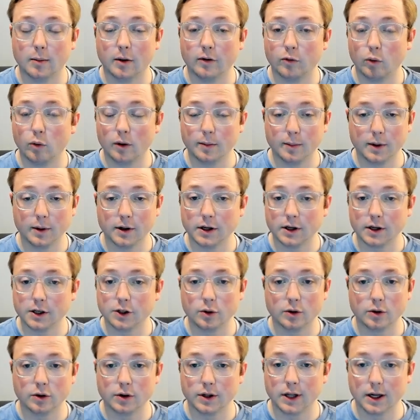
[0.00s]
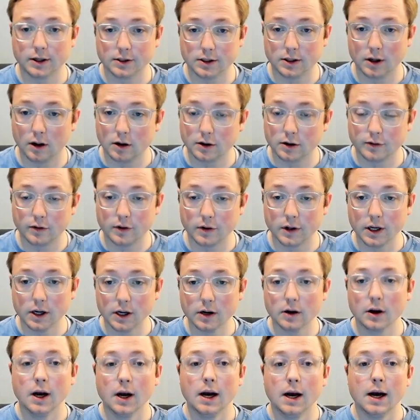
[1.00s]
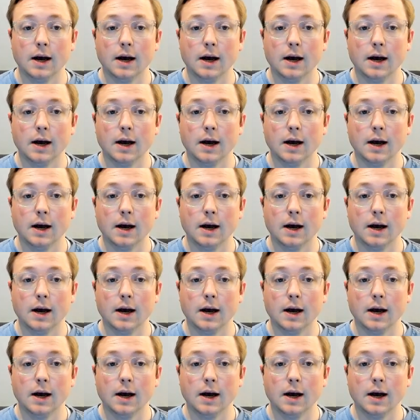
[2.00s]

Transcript: of $1,200,000 for the year.